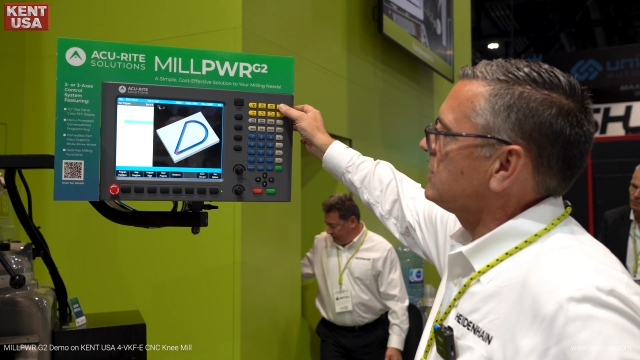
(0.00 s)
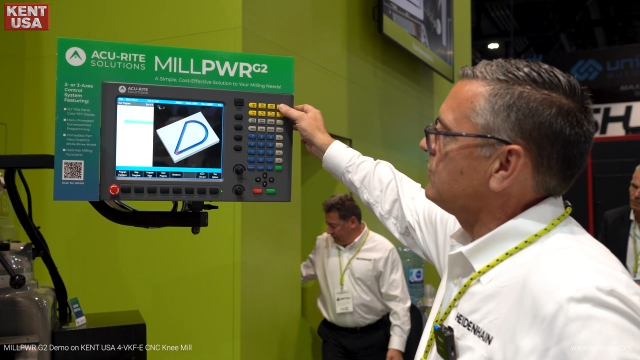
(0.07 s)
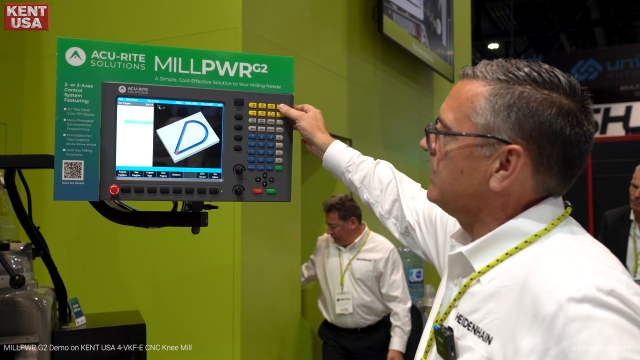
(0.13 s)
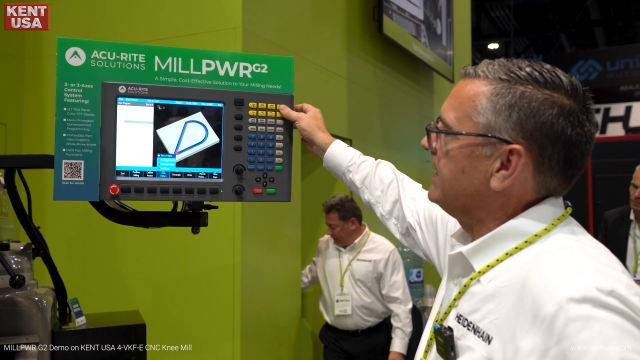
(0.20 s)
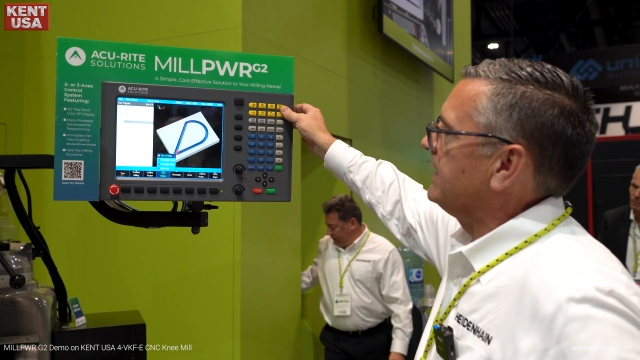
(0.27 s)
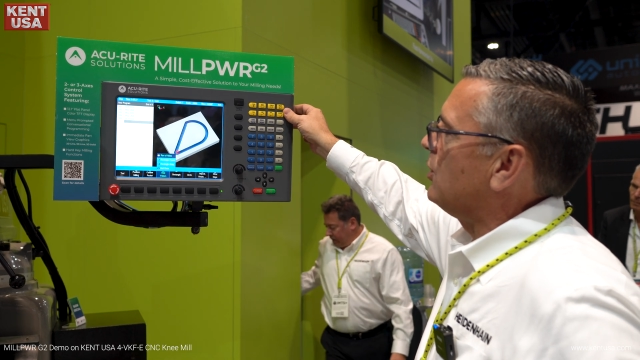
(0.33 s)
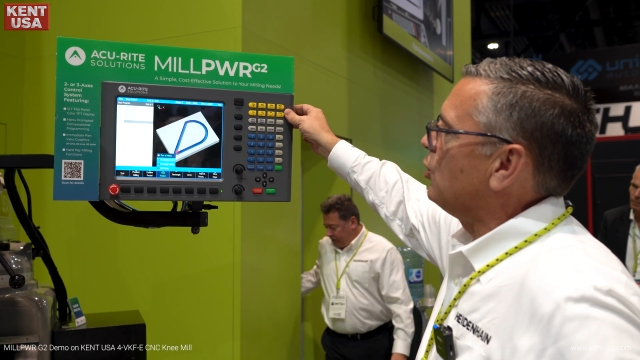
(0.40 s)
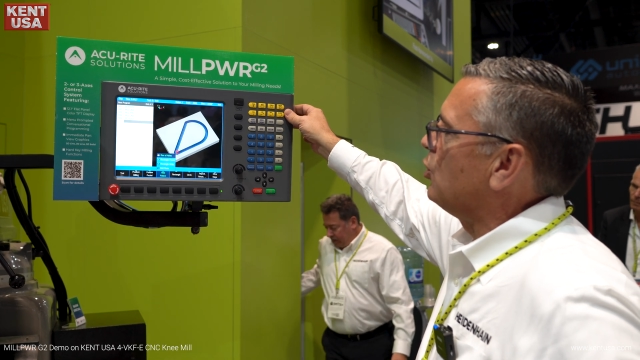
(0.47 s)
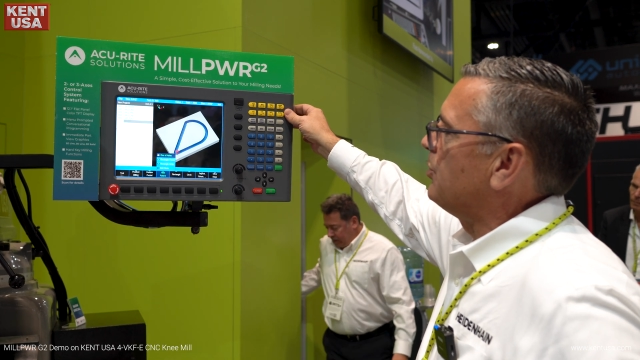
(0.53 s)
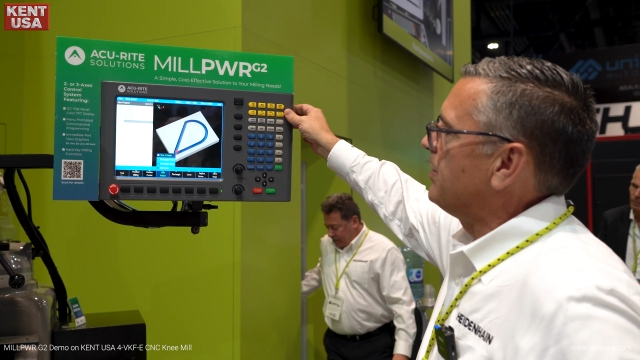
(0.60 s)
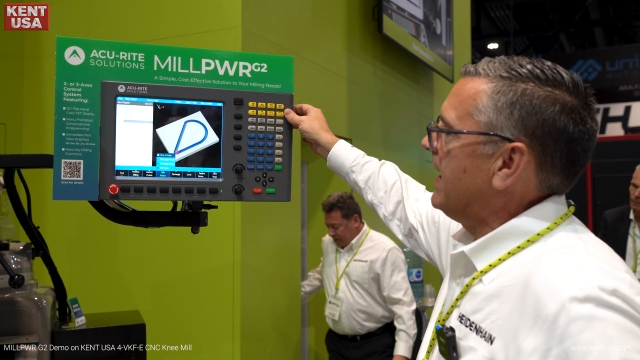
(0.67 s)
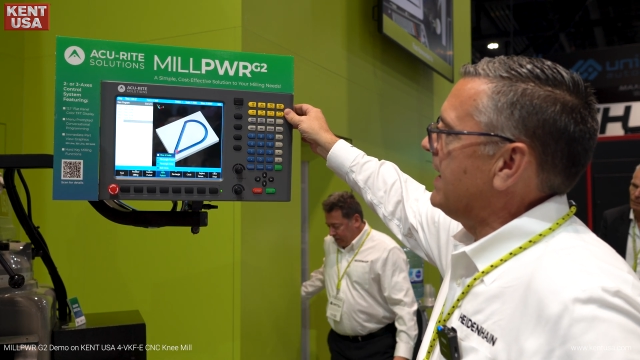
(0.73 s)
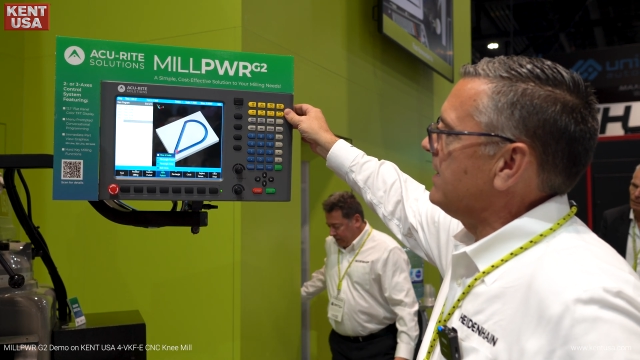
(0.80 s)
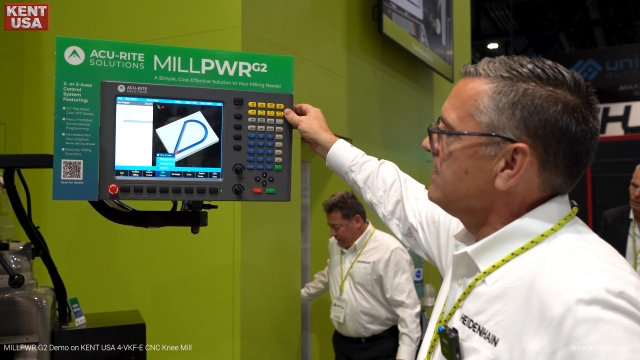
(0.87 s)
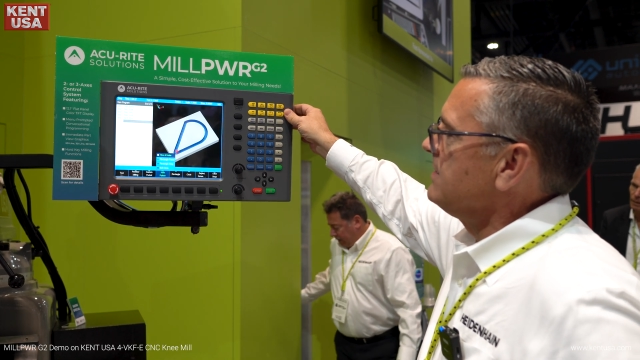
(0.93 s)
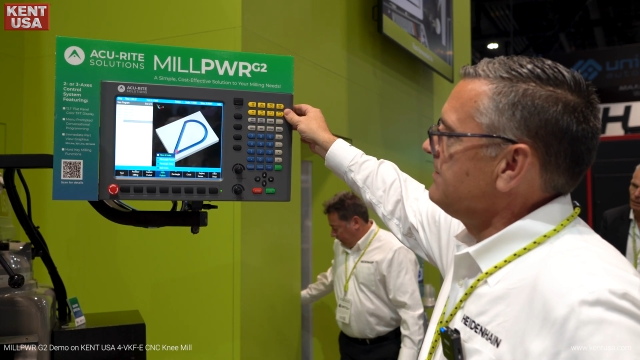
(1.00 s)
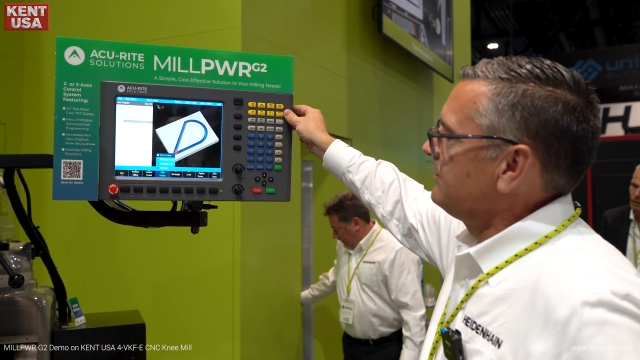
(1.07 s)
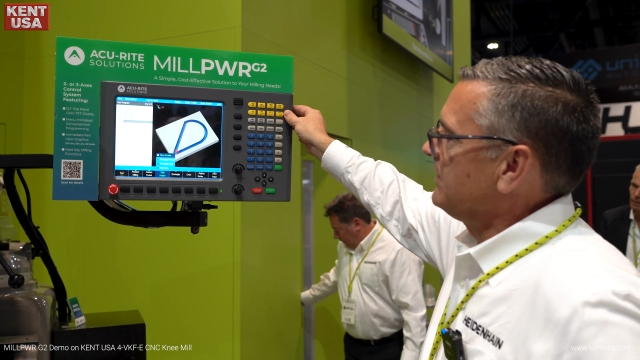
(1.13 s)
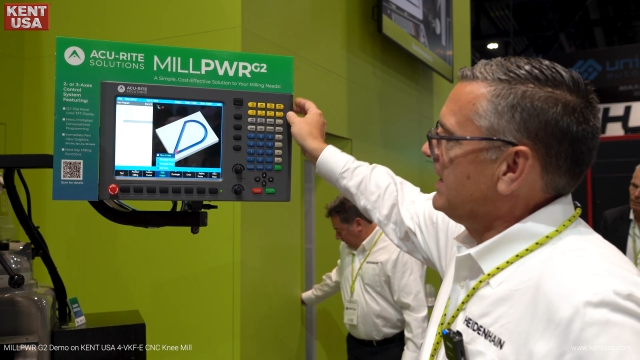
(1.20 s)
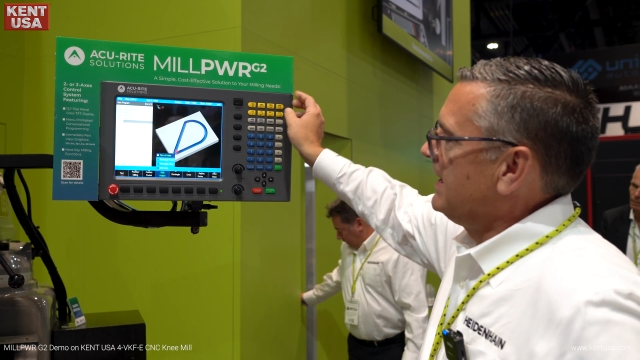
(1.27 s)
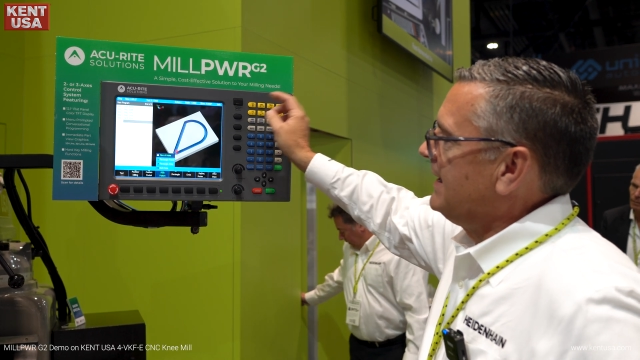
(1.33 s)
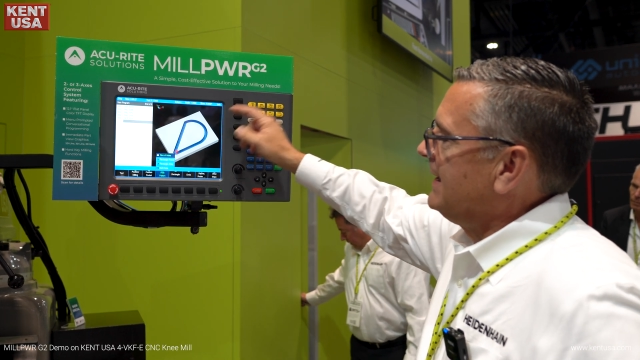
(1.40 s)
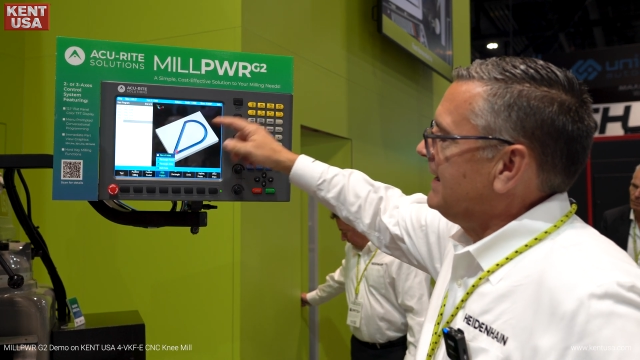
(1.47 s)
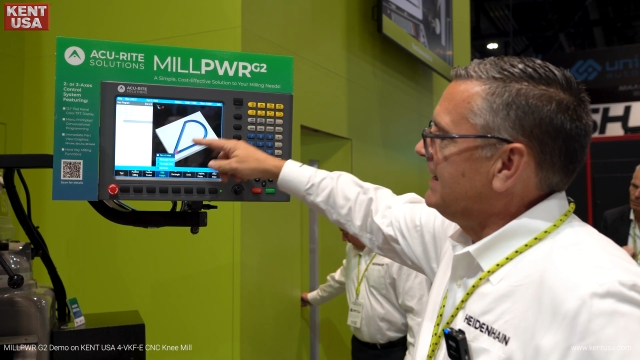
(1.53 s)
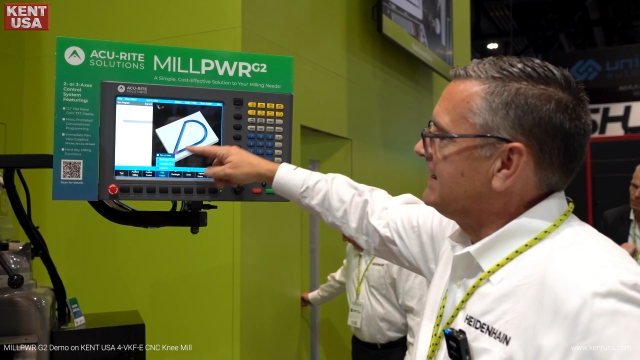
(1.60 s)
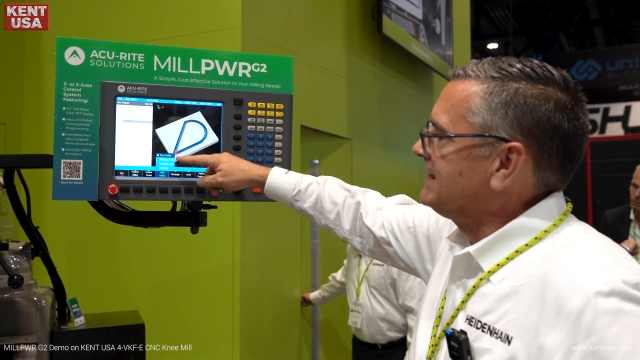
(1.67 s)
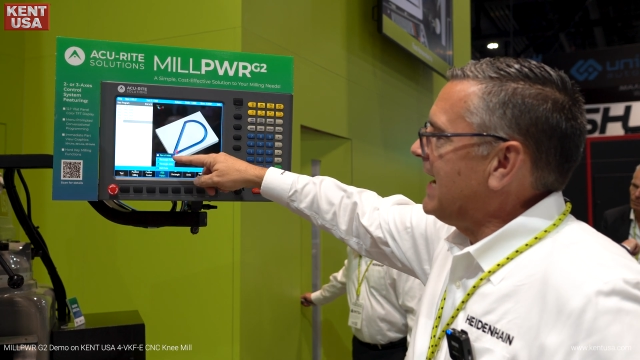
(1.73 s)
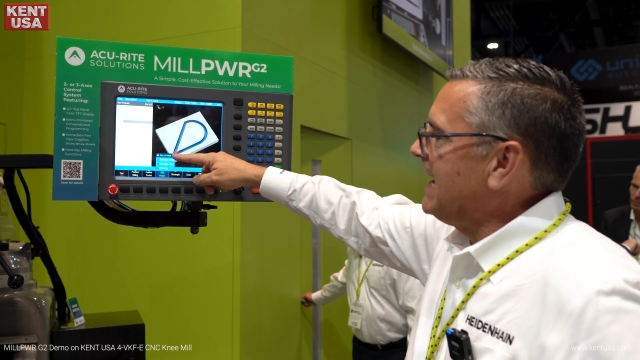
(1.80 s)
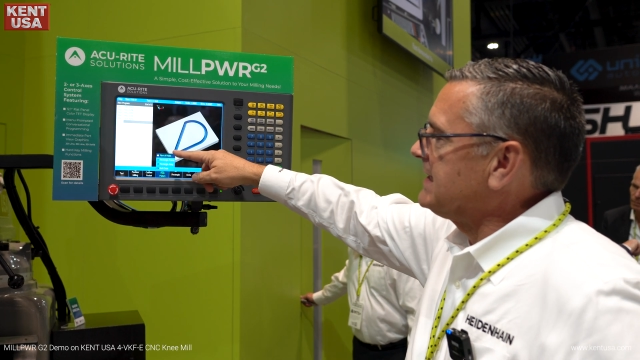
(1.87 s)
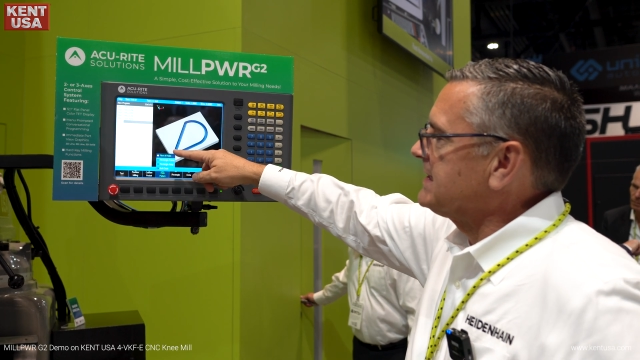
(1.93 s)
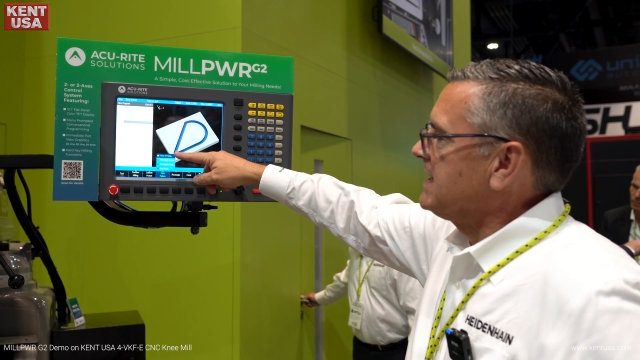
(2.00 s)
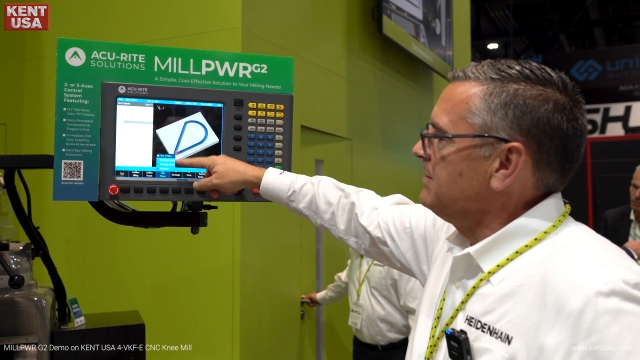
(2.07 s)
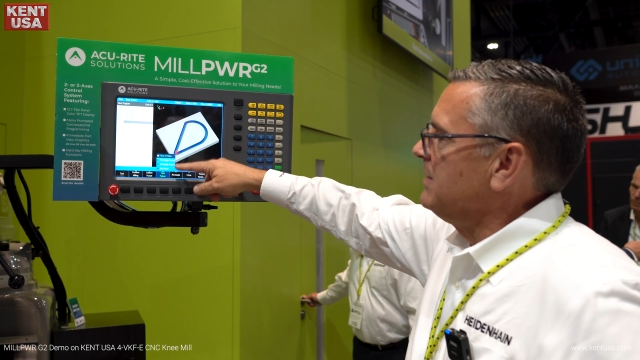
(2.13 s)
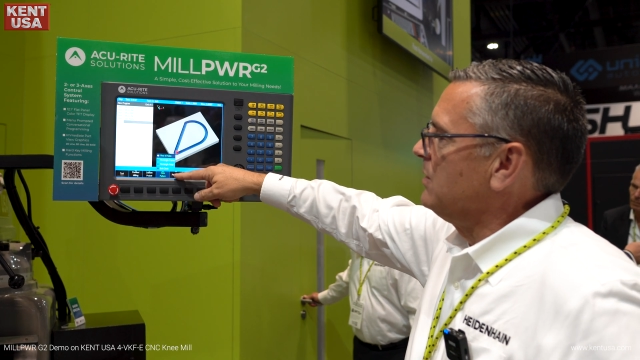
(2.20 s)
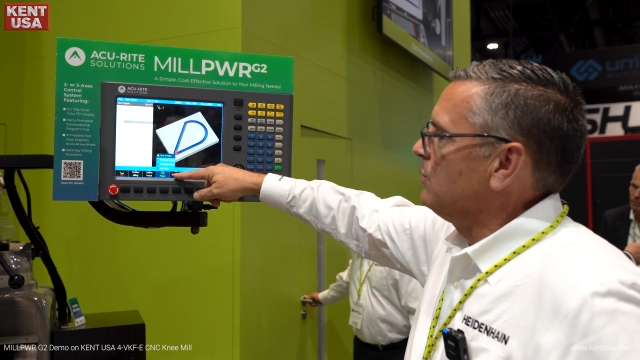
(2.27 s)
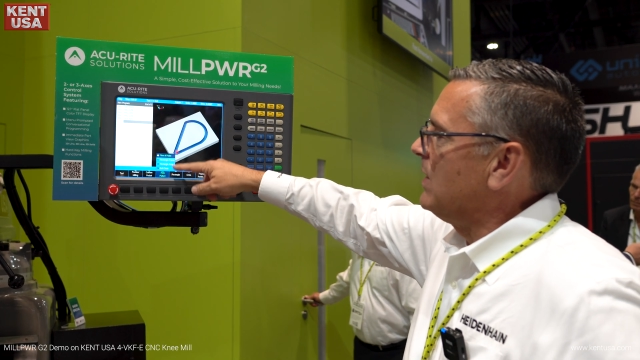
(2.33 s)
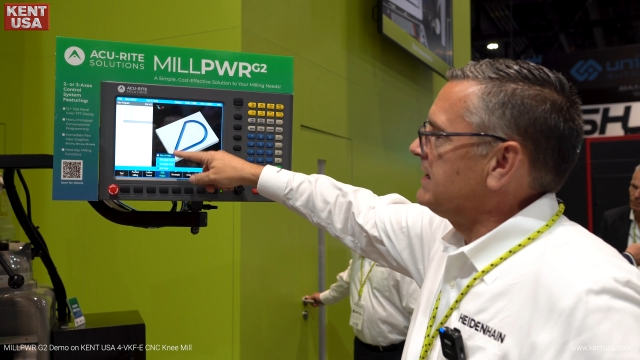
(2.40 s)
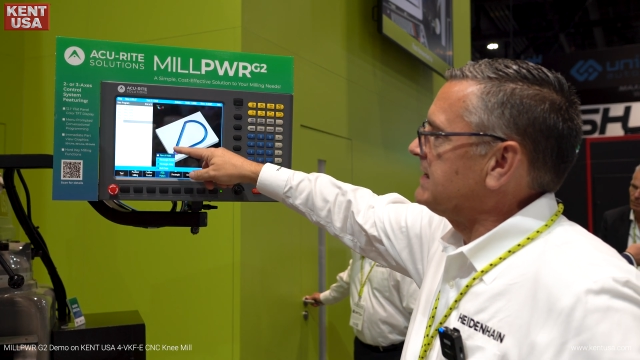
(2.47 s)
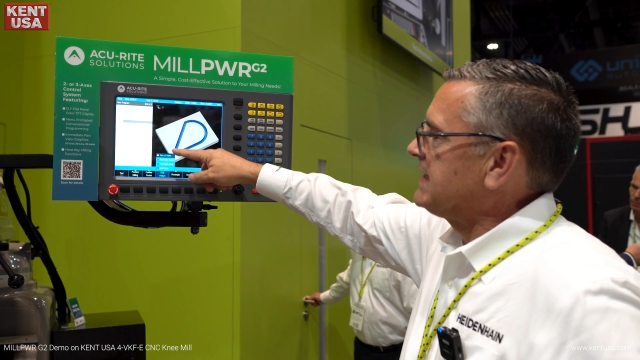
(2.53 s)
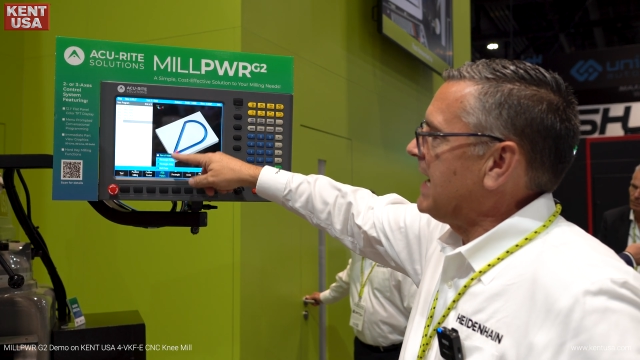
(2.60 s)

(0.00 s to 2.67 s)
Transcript: to create a hole pattern. It's asking me what